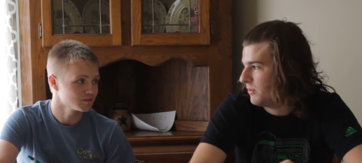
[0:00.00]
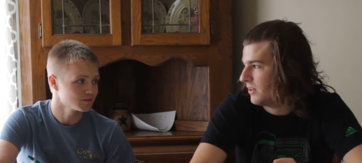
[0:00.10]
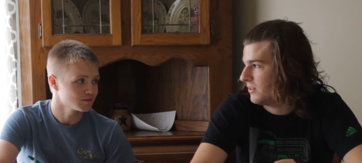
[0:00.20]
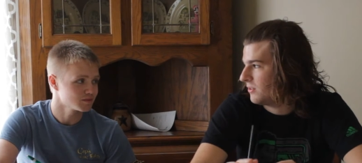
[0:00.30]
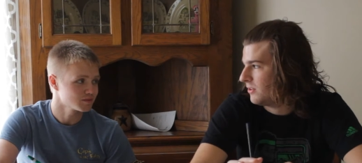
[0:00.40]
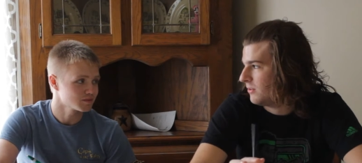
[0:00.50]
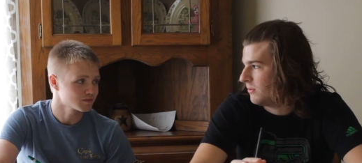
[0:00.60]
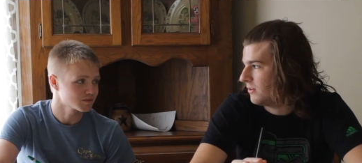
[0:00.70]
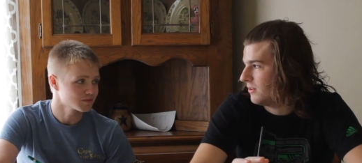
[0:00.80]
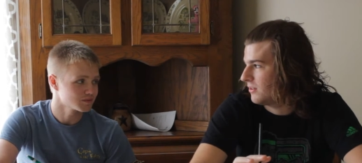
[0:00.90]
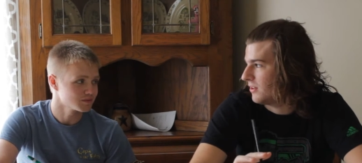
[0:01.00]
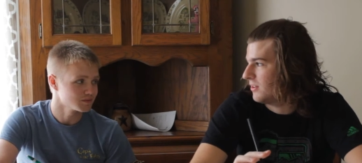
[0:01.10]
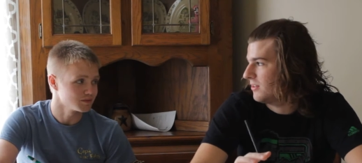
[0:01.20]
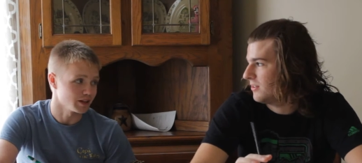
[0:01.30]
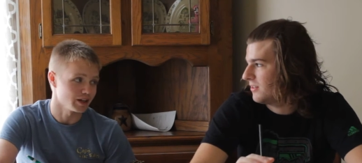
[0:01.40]
Speaker 1: back in the league, really.
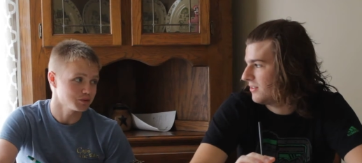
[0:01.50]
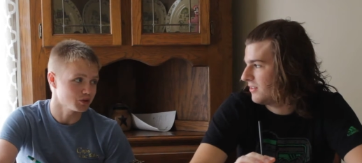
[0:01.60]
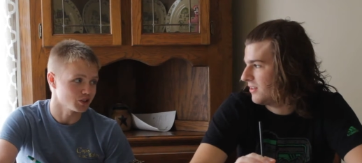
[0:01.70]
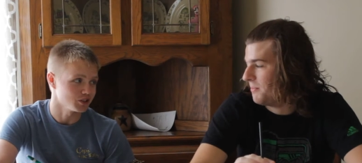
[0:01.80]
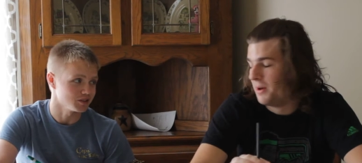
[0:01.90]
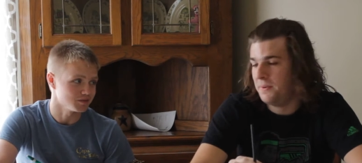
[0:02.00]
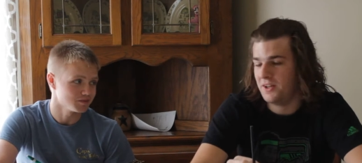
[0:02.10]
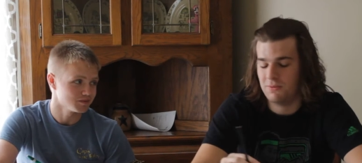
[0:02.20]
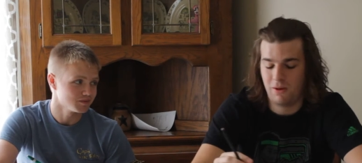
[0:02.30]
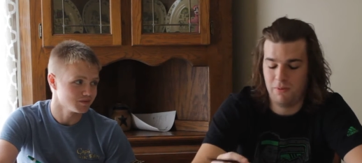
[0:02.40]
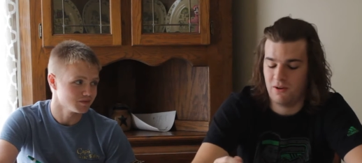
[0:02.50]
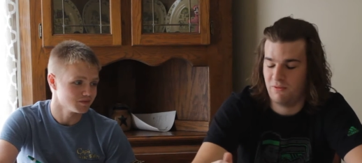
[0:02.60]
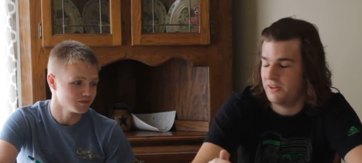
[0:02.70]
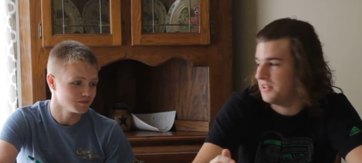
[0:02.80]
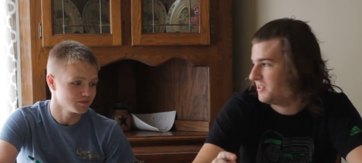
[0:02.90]
Yeah, he's pretty good. I mean, I picked him up in our
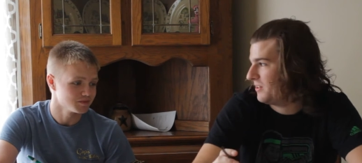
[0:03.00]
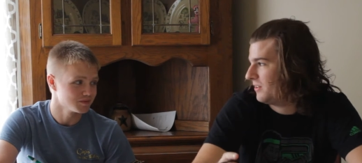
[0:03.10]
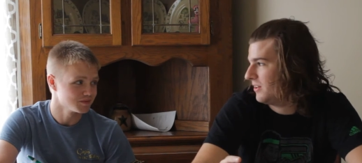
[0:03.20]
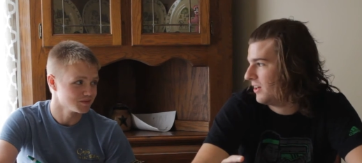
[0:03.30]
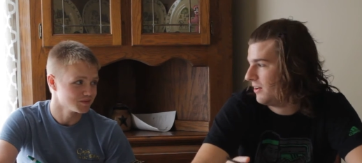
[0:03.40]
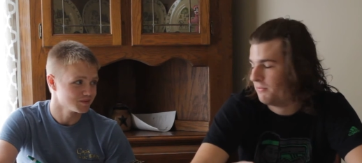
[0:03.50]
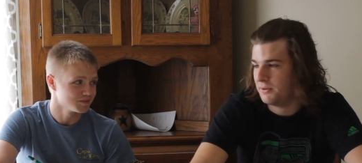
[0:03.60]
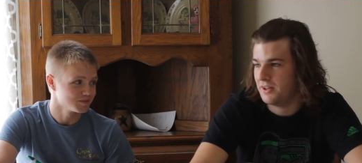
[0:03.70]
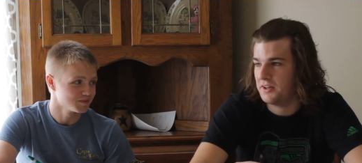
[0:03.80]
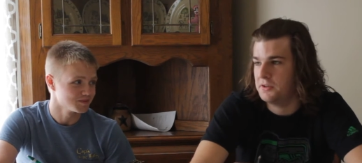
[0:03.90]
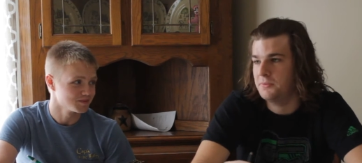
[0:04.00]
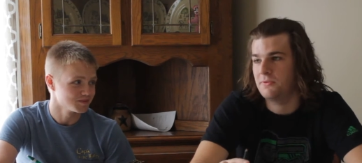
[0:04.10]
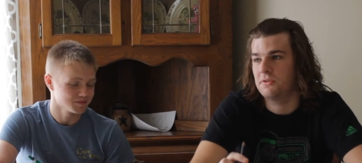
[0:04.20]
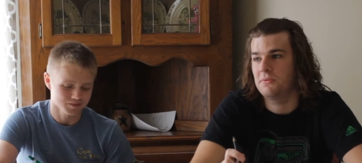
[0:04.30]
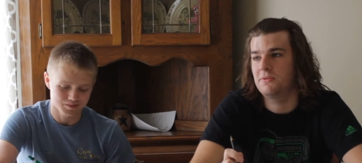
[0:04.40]
fantasy league. I have pretty high hopes
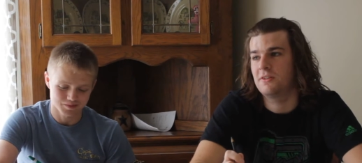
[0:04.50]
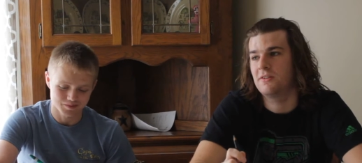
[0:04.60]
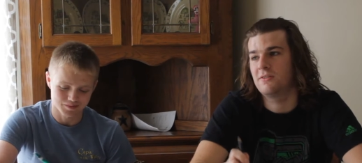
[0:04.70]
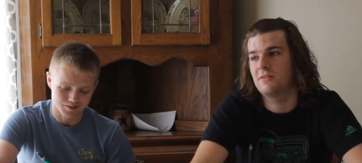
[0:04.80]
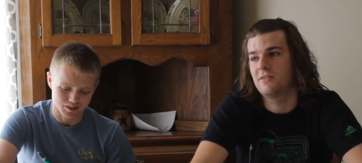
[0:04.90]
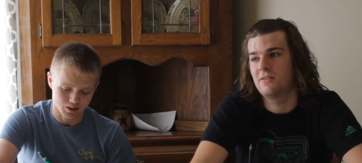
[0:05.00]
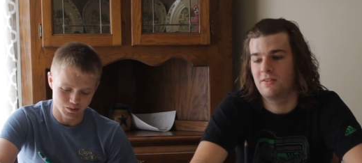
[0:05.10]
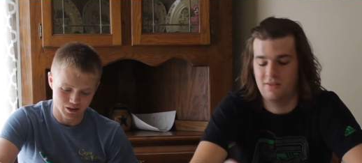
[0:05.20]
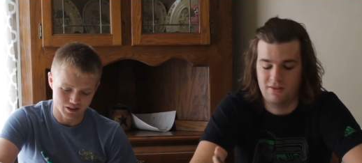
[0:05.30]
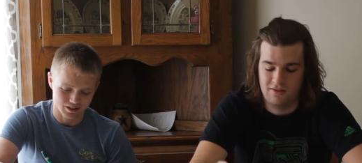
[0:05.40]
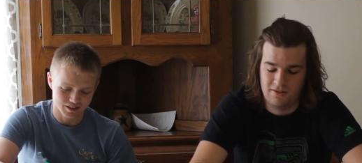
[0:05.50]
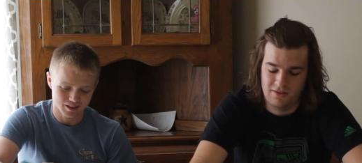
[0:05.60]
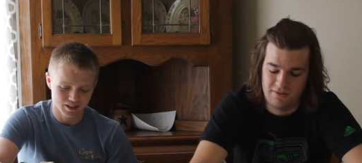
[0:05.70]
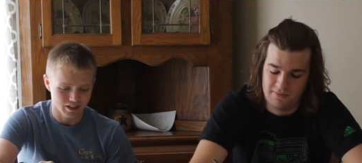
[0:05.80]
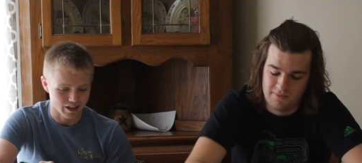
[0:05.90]
for him. So. Oh, man.
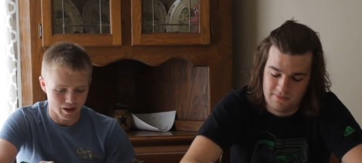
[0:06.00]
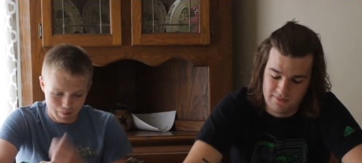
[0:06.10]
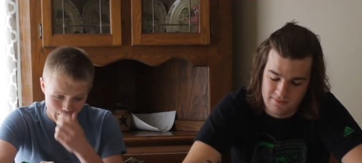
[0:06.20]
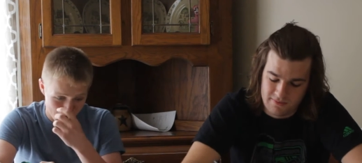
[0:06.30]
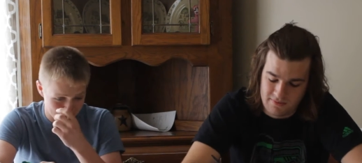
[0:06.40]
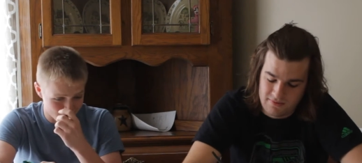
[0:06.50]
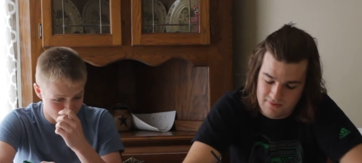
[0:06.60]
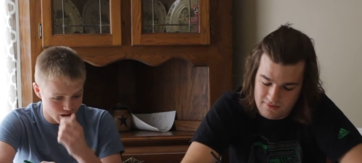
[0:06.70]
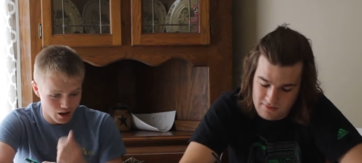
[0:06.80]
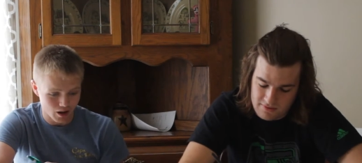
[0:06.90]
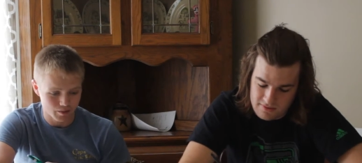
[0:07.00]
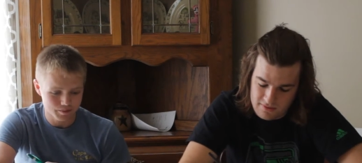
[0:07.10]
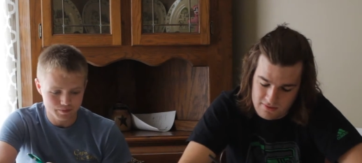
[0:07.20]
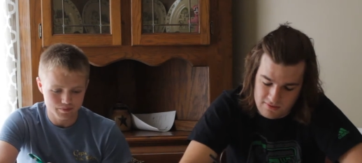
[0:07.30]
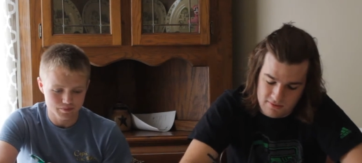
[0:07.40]
Speaker 2: Yeah, Miami, uh,
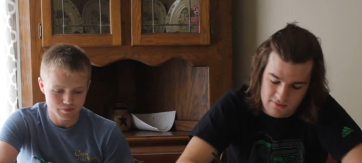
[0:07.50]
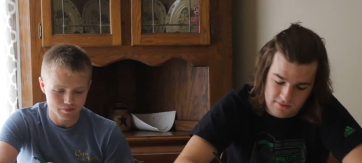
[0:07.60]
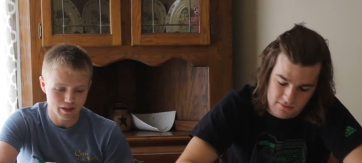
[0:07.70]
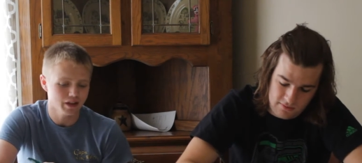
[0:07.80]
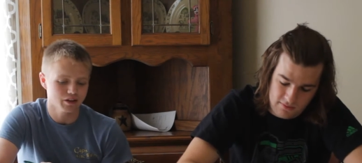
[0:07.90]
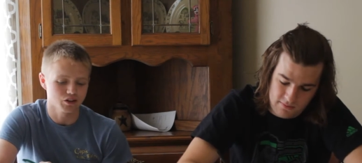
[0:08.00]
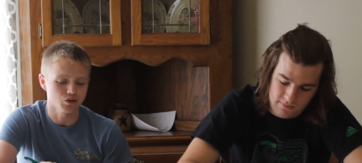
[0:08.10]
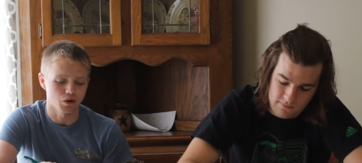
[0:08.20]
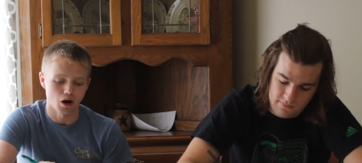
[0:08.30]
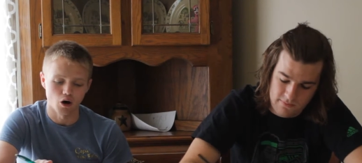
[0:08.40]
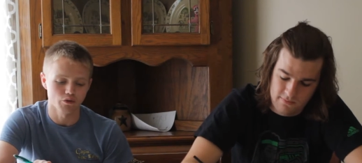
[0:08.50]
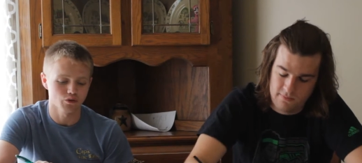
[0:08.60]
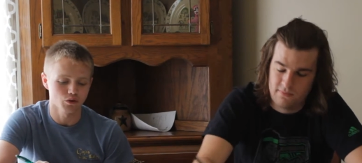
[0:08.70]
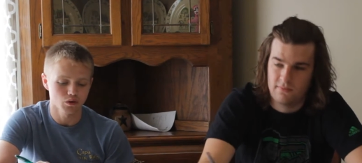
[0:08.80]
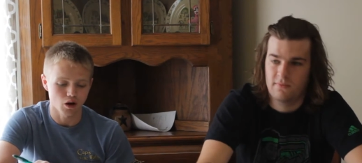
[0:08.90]
they didn't do
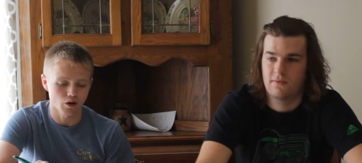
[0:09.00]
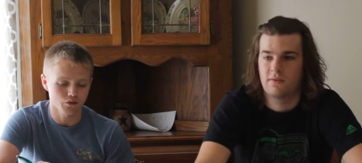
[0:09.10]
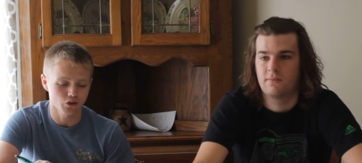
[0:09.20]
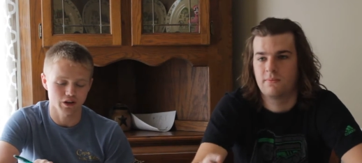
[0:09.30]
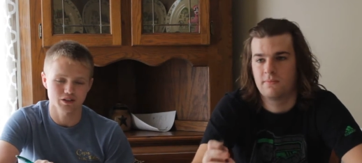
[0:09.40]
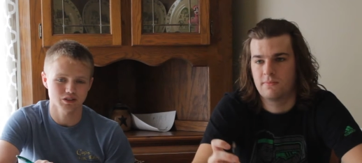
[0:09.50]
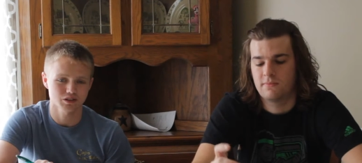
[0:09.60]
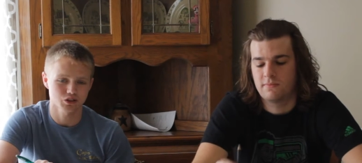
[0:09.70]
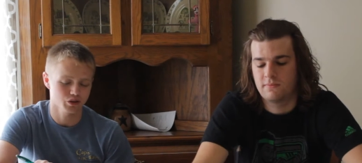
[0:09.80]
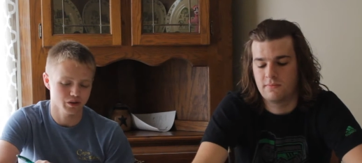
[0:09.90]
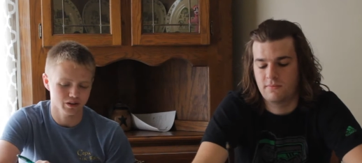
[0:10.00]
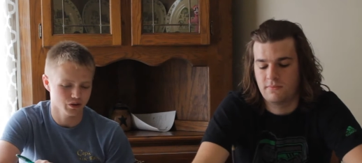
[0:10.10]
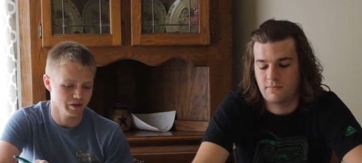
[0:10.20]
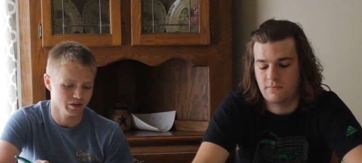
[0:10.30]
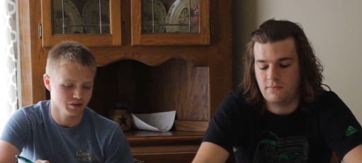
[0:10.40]
awful, awful against New
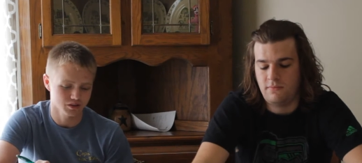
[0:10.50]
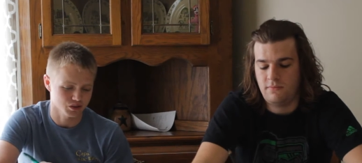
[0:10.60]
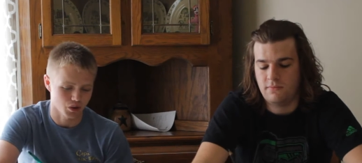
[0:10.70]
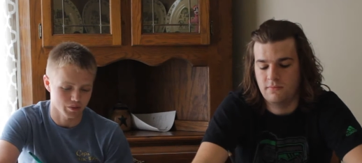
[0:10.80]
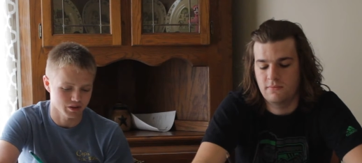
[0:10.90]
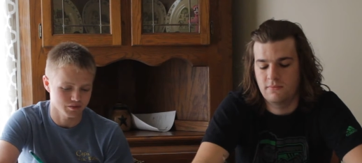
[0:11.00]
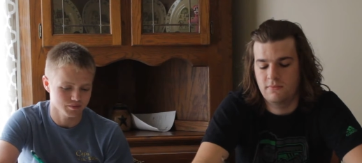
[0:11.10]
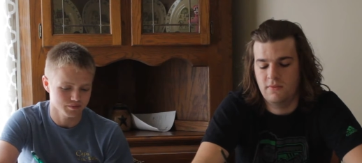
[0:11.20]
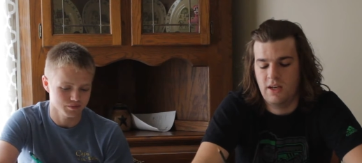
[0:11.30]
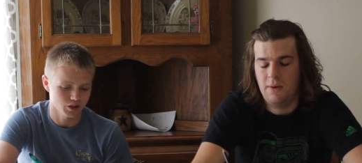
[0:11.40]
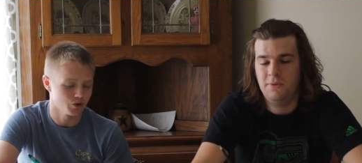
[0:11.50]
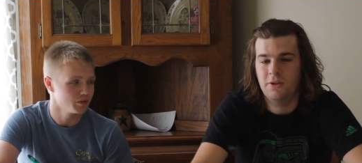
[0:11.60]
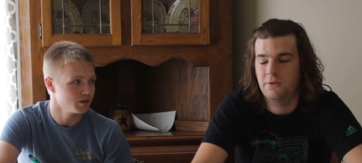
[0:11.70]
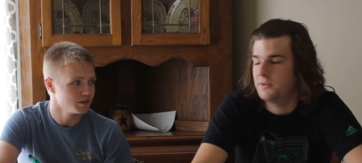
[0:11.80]
England. So, I mean. I'm no, going